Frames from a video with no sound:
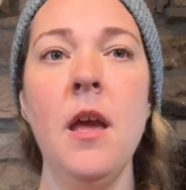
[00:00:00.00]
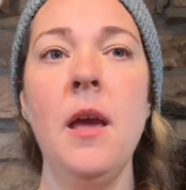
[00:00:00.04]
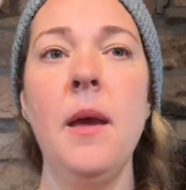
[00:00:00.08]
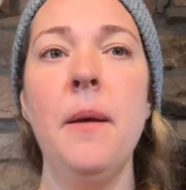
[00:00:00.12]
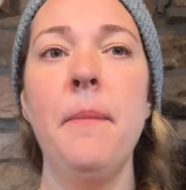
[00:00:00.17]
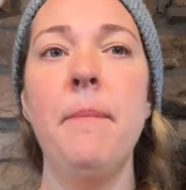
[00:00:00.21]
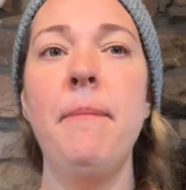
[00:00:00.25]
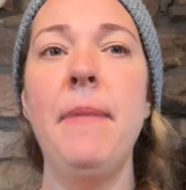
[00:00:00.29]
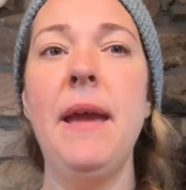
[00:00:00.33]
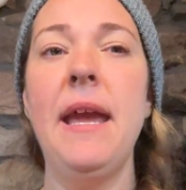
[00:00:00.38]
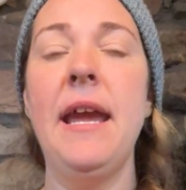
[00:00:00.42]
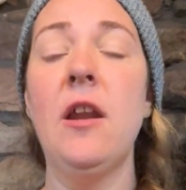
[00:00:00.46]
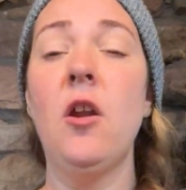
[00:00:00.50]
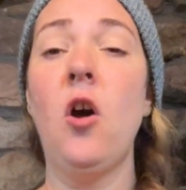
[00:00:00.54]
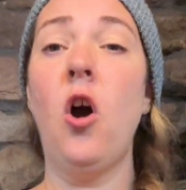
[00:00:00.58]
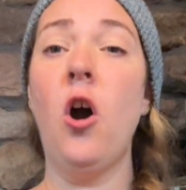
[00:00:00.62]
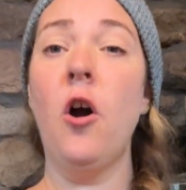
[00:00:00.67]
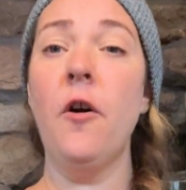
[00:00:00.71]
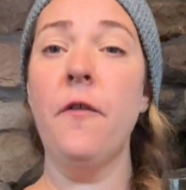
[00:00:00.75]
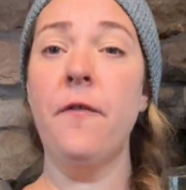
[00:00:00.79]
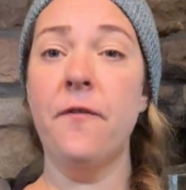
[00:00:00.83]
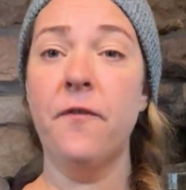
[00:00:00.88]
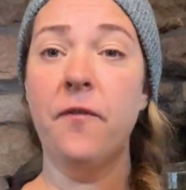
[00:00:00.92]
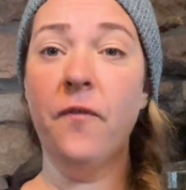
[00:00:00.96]
made
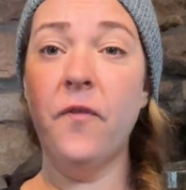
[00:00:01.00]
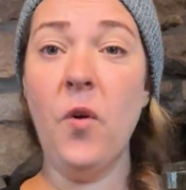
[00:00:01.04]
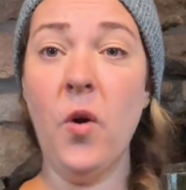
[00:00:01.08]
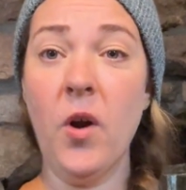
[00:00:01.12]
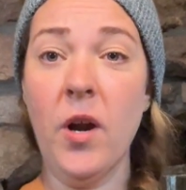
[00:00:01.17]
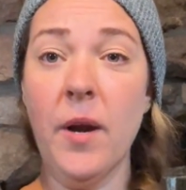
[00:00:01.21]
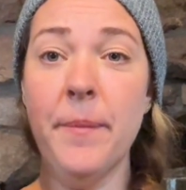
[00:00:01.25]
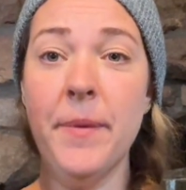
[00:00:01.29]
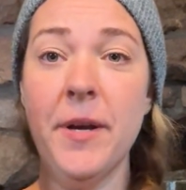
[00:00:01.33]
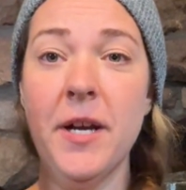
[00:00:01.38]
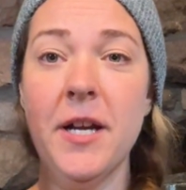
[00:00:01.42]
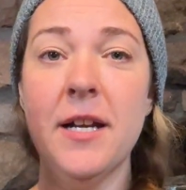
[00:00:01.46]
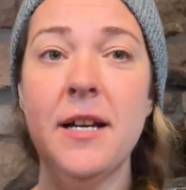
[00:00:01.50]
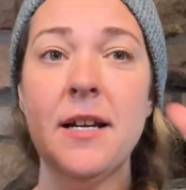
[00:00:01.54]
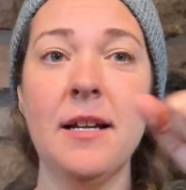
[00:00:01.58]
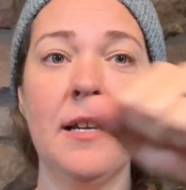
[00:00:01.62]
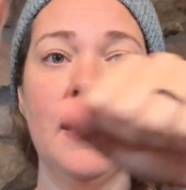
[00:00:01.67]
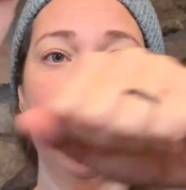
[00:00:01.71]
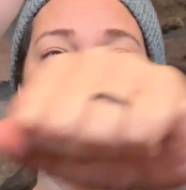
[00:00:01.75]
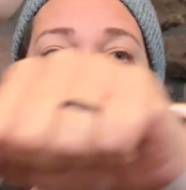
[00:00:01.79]
all former